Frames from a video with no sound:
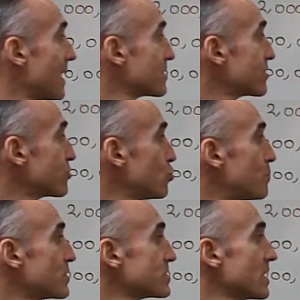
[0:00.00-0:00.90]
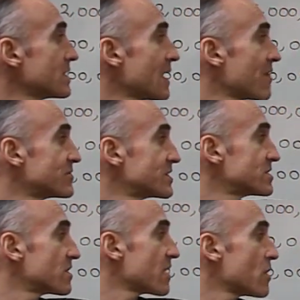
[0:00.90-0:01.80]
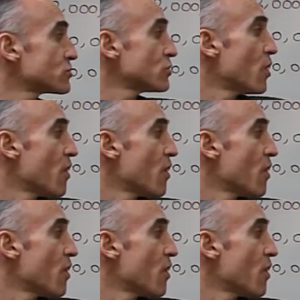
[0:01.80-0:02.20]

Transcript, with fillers: at 2%, another 60,000,